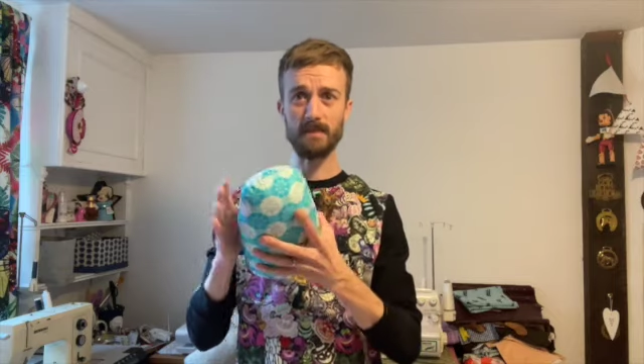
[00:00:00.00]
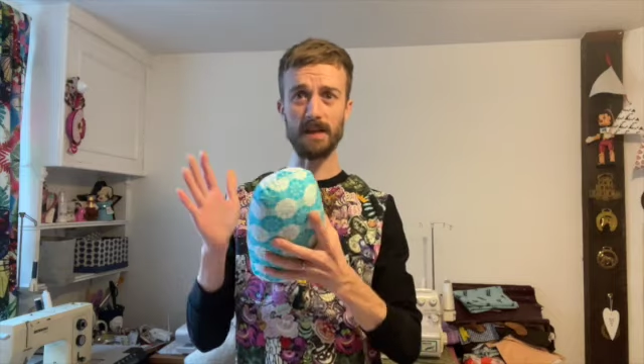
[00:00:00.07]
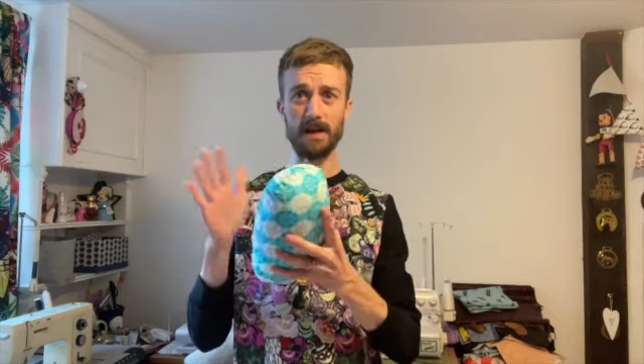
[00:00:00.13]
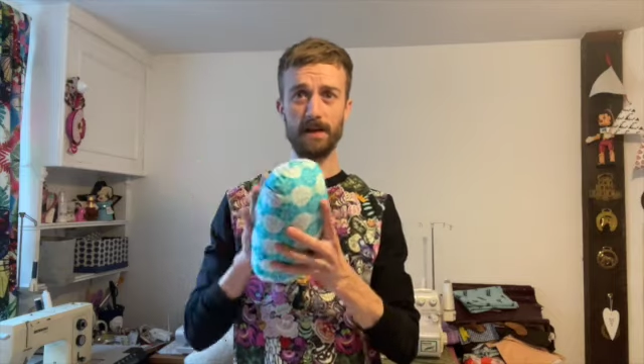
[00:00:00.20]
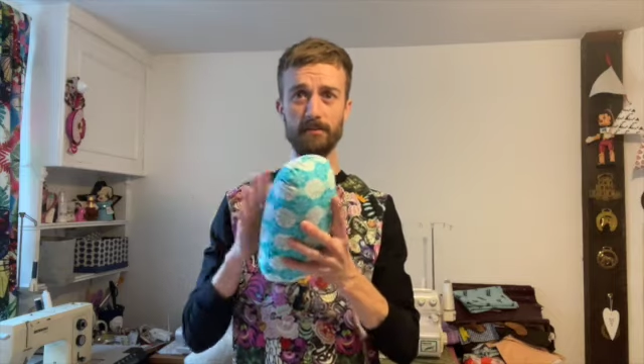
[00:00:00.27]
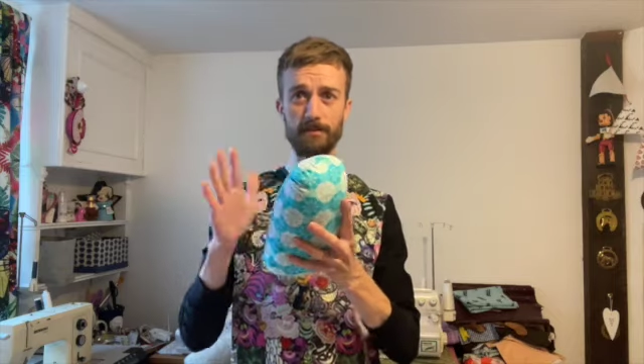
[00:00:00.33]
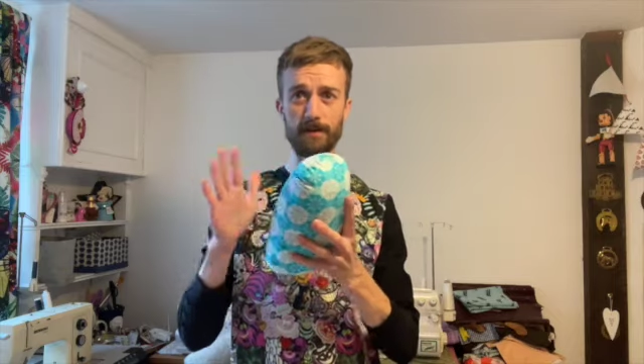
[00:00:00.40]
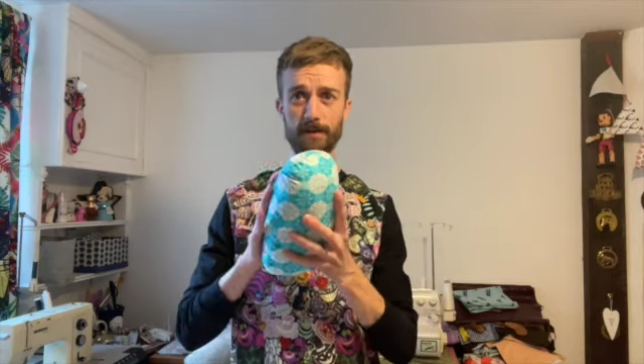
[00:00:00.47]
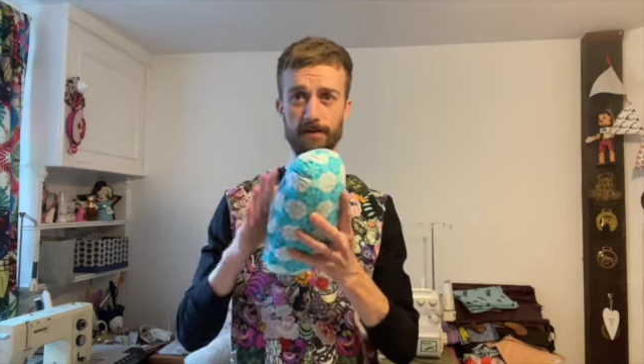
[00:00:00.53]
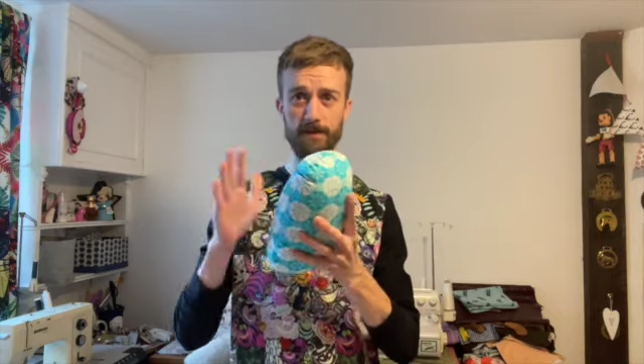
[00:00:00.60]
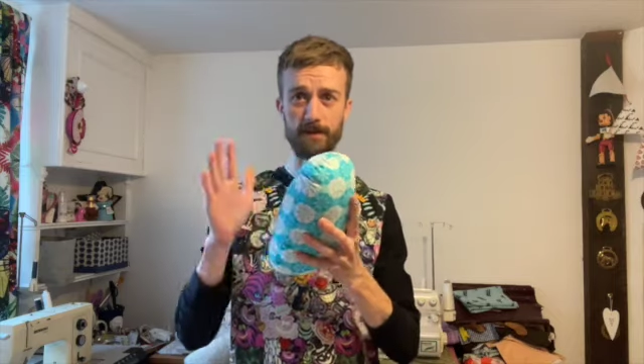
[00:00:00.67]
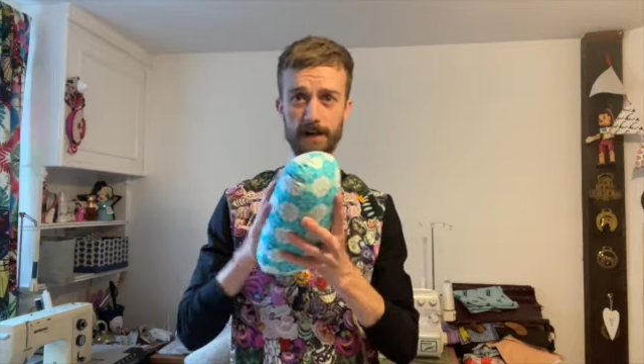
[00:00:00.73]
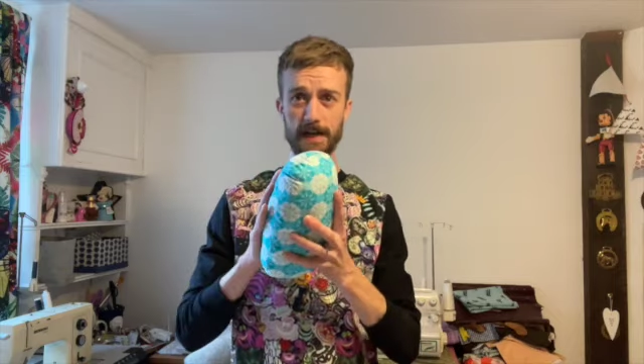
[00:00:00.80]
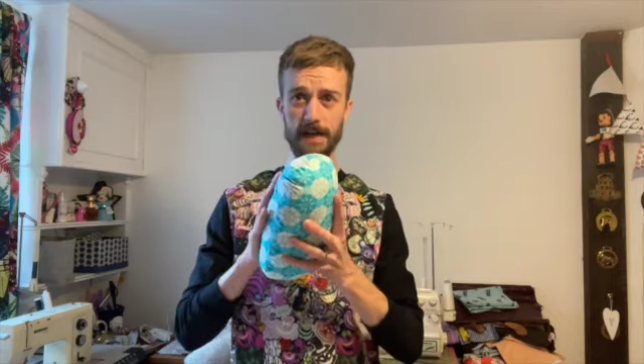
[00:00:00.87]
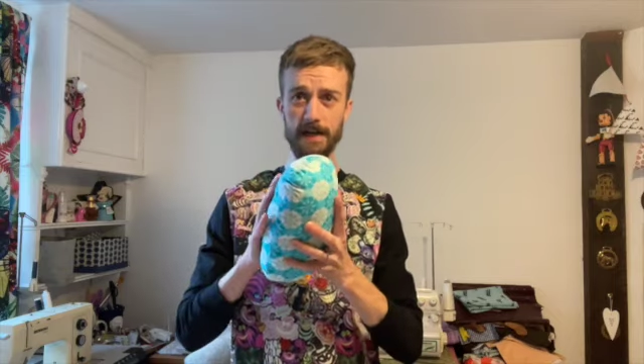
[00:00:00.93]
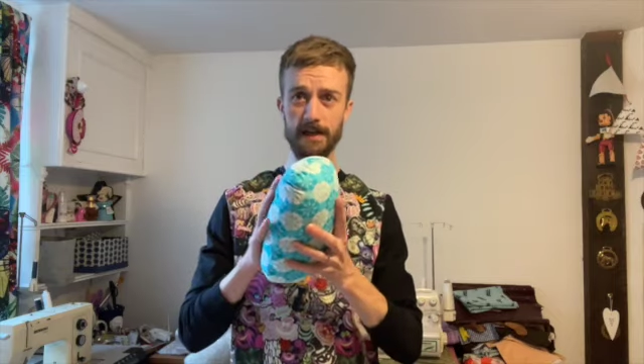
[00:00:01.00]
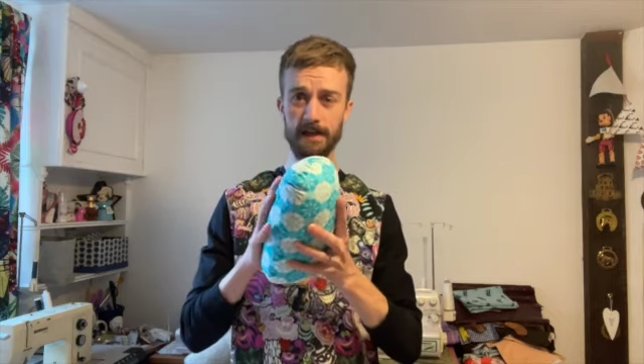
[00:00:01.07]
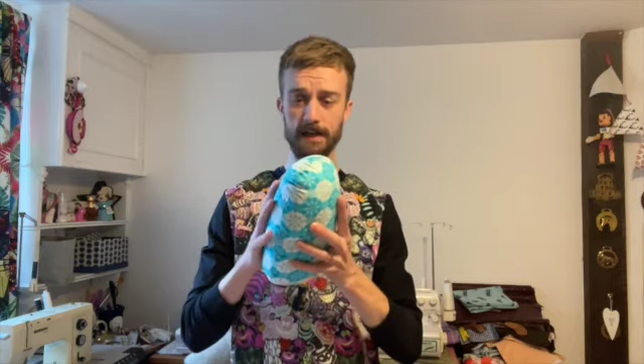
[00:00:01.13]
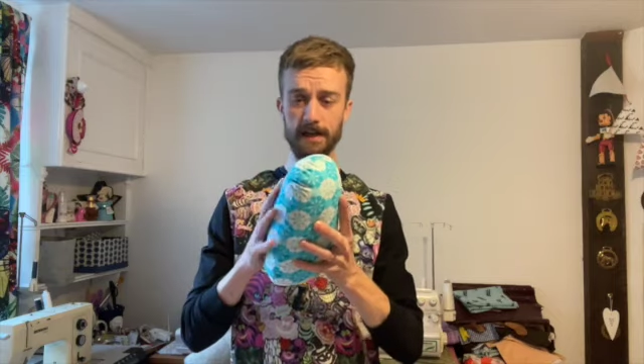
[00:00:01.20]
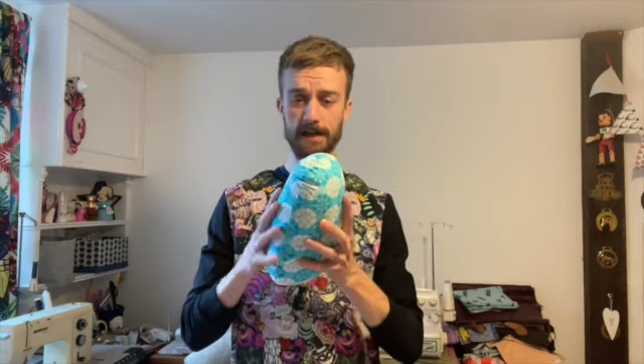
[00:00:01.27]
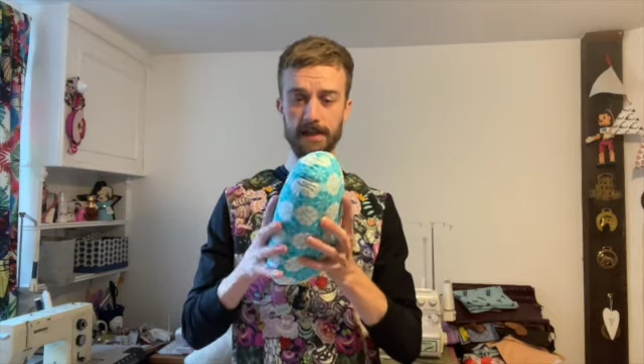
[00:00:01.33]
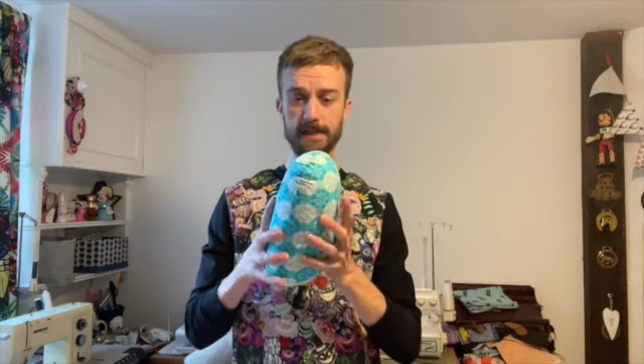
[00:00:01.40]
and very, very
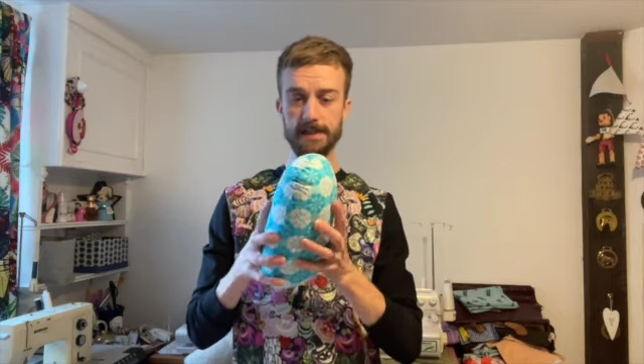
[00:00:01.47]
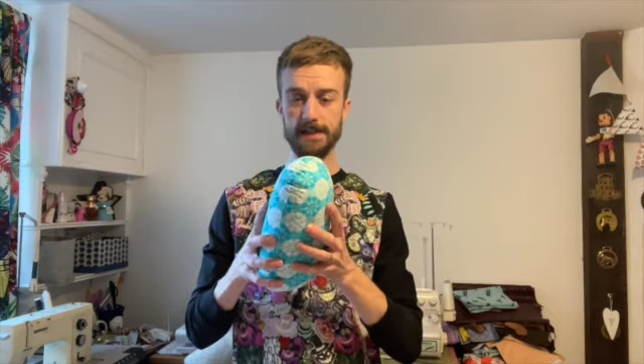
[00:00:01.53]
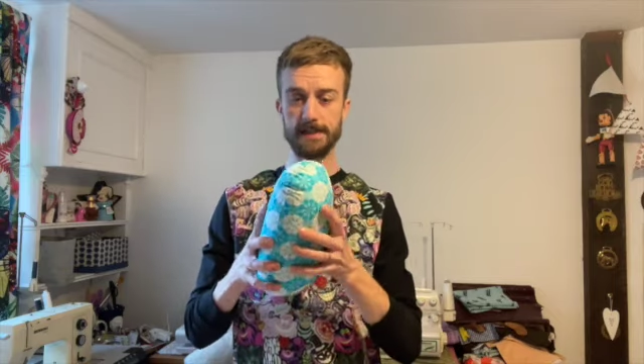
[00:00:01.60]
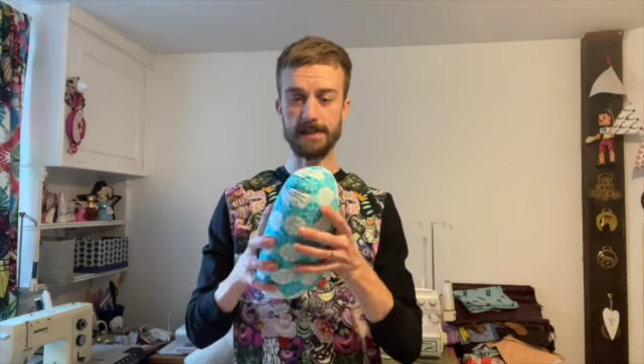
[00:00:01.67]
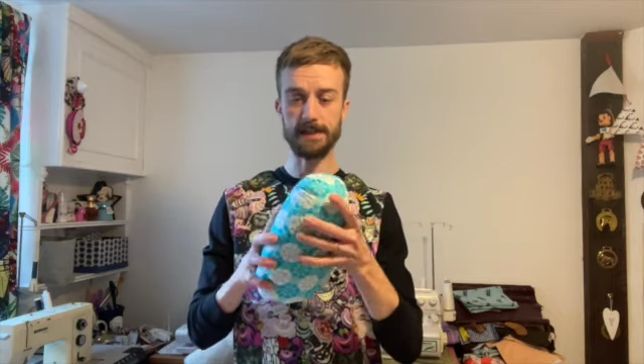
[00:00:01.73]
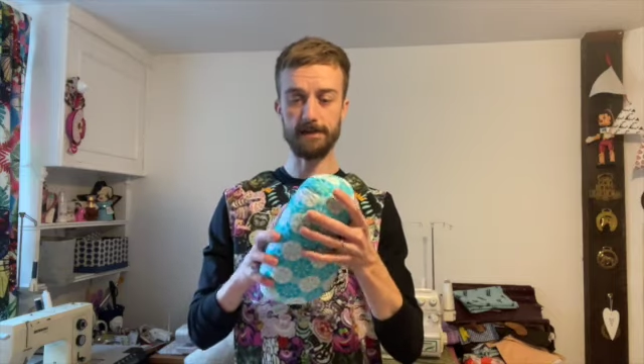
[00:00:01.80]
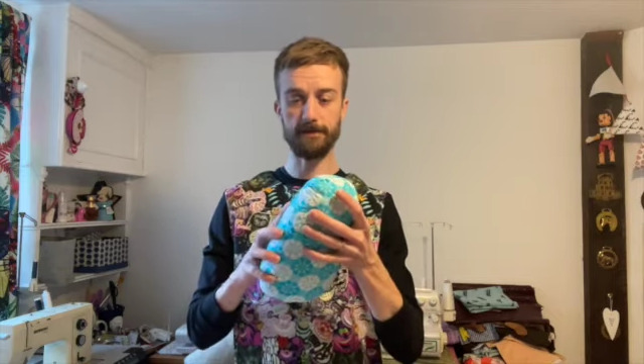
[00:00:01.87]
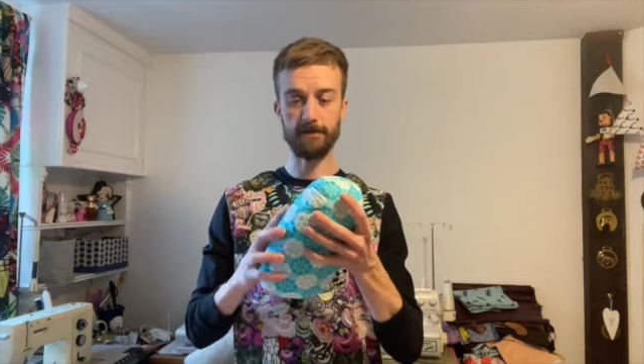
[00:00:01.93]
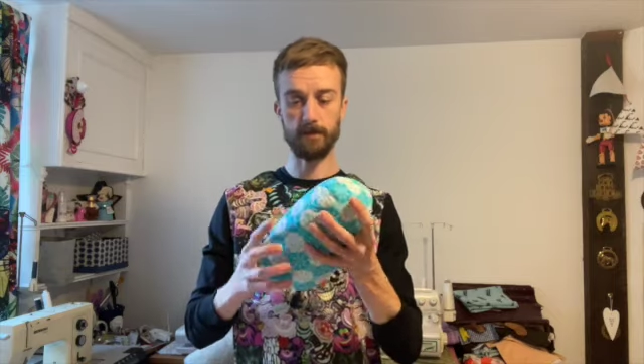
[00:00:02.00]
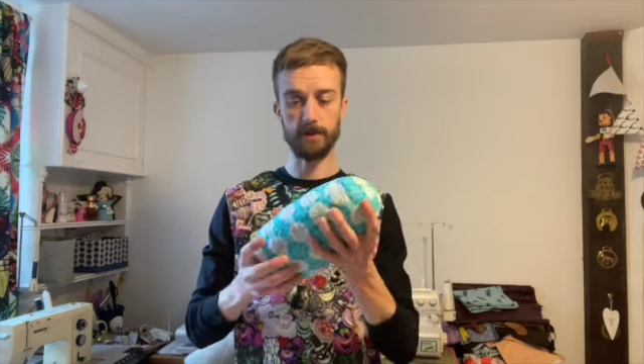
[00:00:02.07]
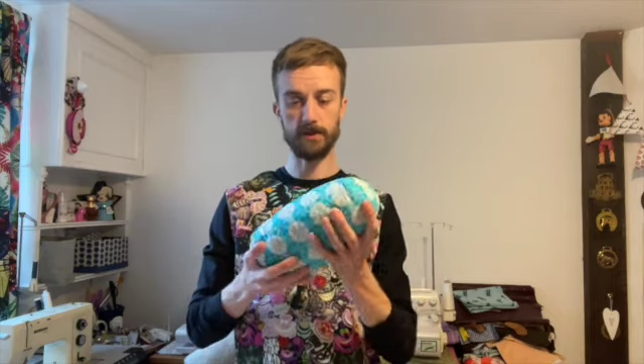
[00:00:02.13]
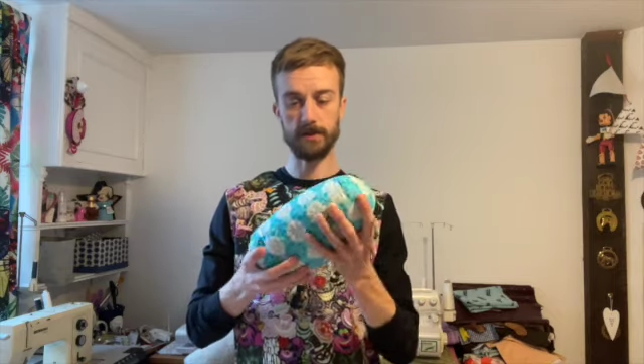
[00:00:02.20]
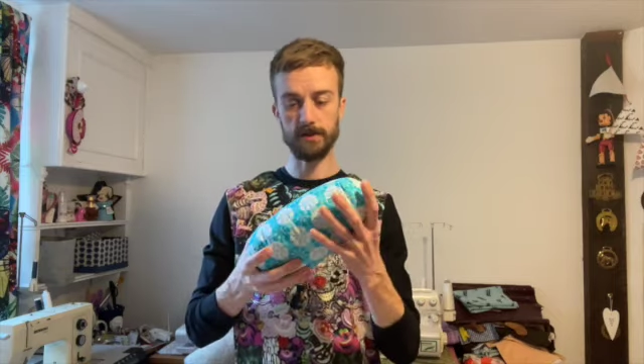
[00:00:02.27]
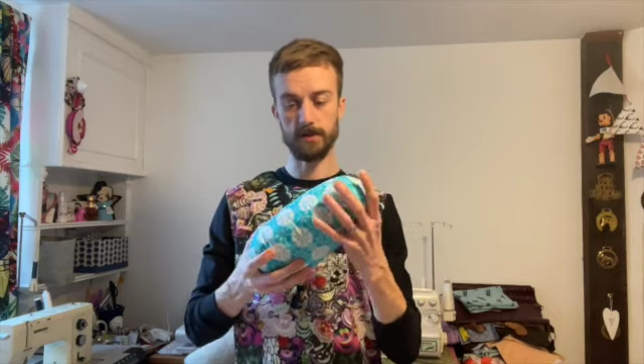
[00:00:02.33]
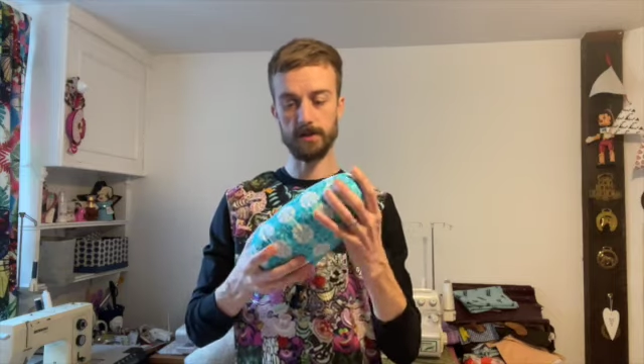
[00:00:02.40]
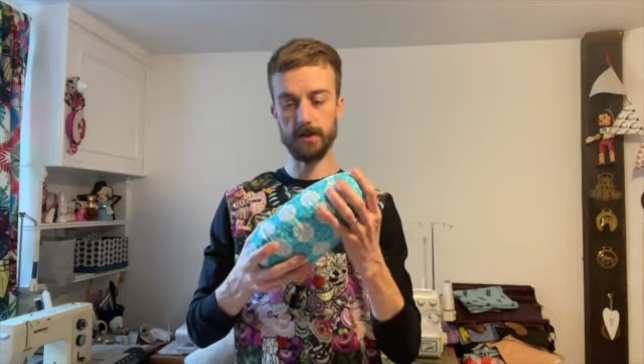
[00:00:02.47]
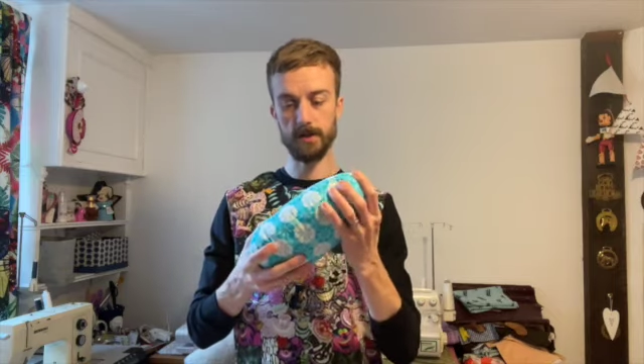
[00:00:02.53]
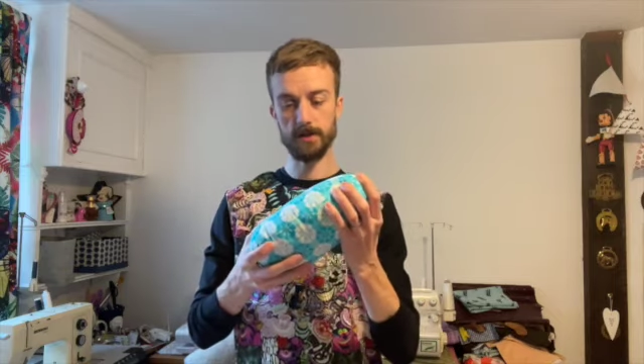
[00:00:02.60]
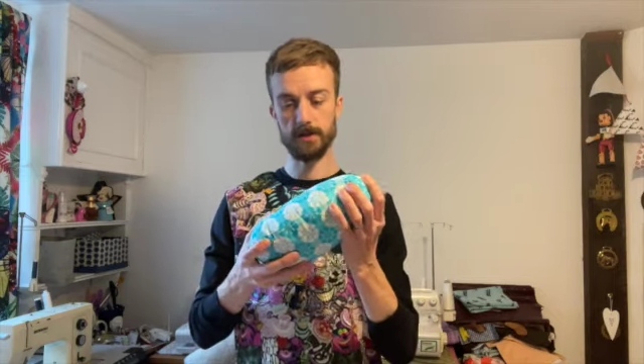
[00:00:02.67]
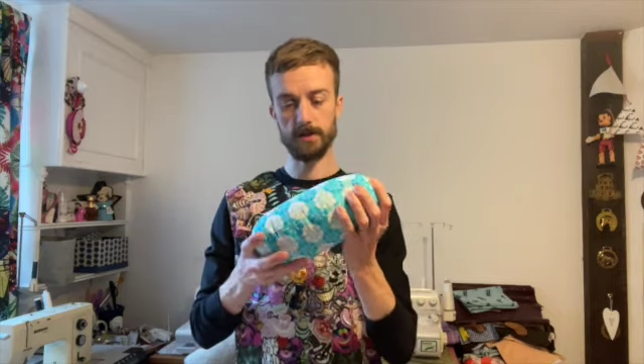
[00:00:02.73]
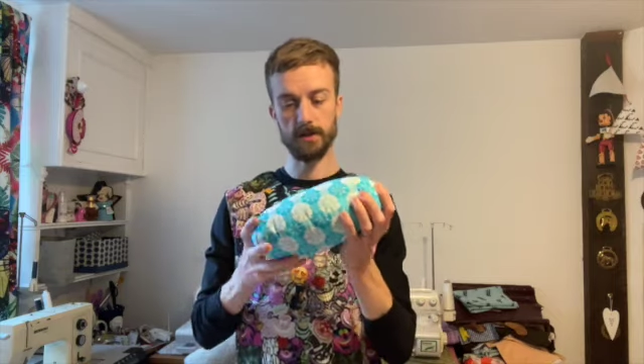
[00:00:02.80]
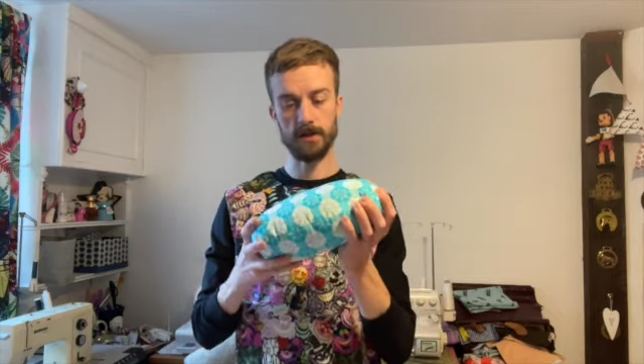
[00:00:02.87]
stiff, which is good.